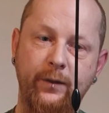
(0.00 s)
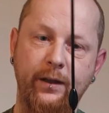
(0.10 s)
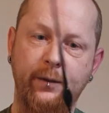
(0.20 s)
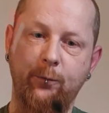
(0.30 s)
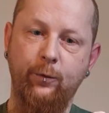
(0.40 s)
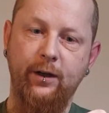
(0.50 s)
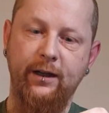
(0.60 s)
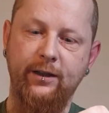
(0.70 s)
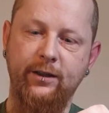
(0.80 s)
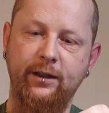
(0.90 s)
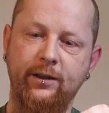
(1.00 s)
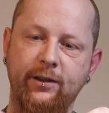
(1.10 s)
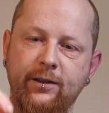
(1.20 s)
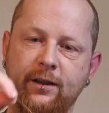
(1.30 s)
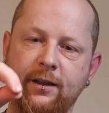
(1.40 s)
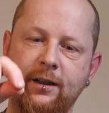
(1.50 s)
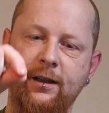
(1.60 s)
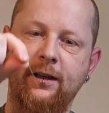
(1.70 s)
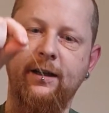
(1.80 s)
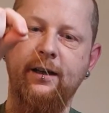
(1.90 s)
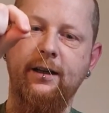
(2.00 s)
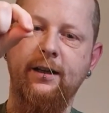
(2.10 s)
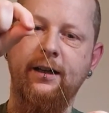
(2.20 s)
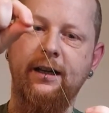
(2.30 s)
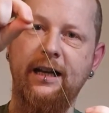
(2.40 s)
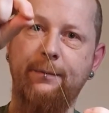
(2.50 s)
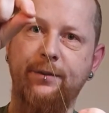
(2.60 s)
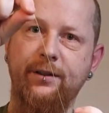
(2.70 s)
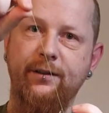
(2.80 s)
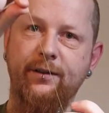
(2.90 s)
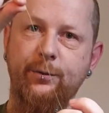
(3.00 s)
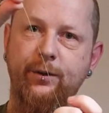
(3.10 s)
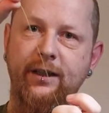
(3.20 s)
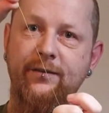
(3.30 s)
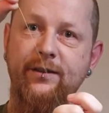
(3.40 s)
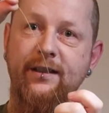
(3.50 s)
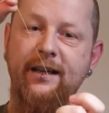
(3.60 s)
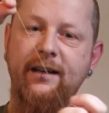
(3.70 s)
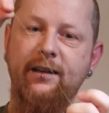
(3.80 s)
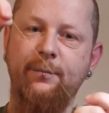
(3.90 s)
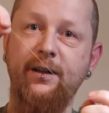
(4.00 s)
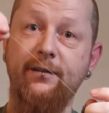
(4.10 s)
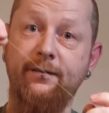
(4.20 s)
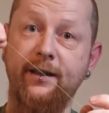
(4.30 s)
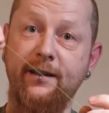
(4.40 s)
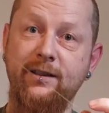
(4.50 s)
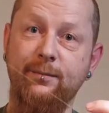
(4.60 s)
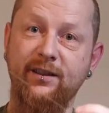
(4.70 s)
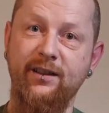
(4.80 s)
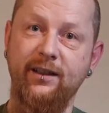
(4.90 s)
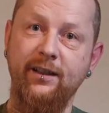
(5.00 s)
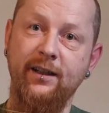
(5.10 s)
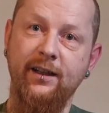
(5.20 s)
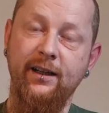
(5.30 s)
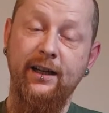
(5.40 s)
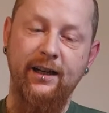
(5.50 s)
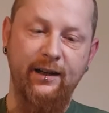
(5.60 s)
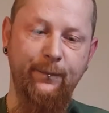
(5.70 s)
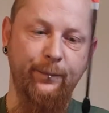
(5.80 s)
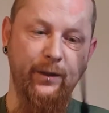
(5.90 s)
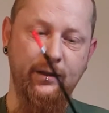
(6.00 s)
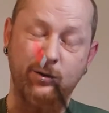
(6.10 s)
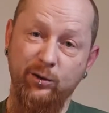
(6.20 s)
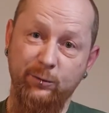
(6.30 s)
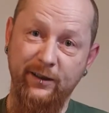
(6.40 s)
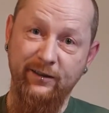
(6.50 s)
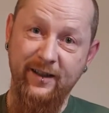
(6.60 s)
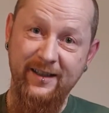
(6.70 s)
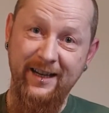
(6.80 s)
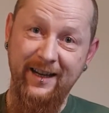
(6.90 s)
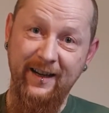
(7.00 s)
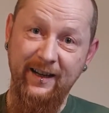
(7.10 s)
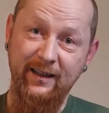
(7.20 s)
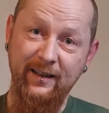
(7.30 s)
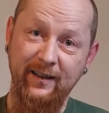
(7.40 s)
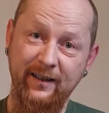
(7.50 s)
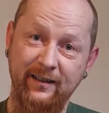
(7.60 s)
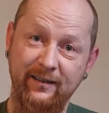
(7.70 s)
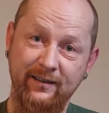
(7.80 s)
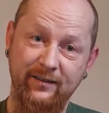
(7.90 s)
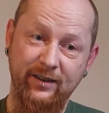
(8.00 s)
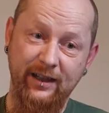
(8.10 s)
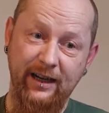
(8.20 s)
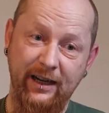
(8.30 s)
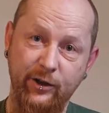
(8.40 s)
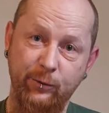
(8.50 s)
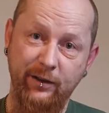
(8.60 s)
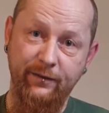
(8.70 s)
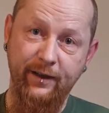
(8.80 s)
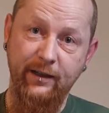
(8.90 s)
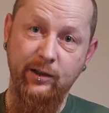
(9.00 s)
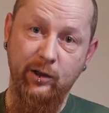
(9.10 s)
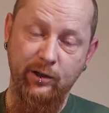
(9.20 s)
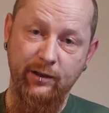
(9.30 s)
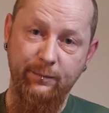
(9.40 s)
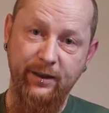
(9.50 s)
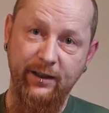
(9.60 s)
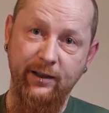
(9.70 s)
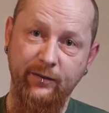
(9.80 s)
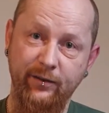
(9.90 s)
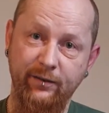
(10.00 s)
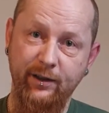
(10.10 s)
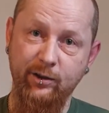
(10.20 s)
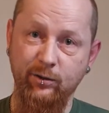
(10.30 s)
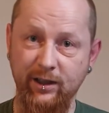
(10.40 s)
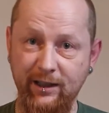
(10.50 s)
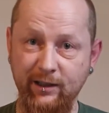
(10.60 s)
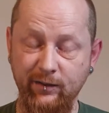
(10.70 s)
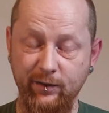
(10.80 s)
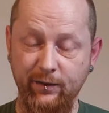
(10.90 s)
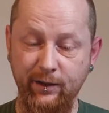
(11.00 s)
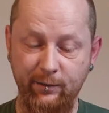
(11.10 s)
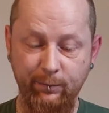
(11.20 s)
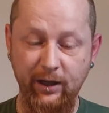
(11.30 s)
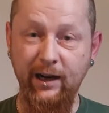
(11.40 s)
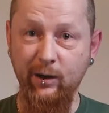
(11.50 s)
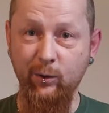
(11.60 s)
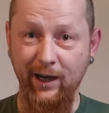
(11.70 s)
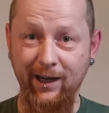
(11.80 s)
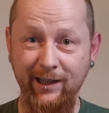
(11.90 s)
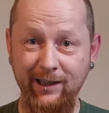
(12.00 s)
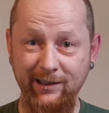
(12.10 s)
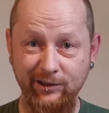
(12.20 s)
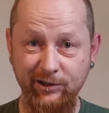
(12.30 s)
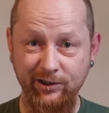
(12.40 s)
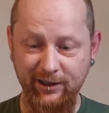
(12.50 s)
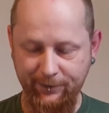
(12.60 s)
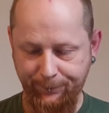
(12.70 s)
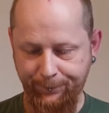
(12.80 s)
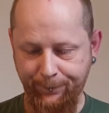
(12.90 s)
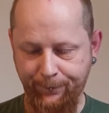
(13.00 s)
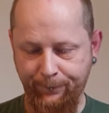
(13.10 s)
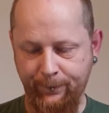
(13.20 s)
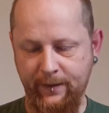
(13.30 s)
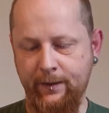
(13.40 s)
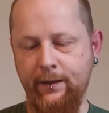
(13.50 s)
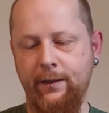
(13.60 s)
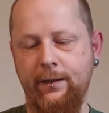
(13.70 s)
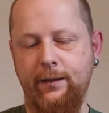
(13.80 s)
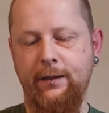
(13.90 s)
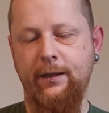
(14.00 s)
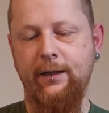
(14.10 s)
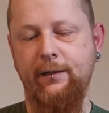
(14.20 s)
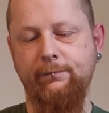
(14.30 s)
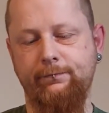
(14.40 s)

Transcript: It will actually just collapse, so it gives it that little bit of flexibility. I don't know whether it has any actual effect on the playing of the fish or landing of the fish, but I quite like that it does that. Then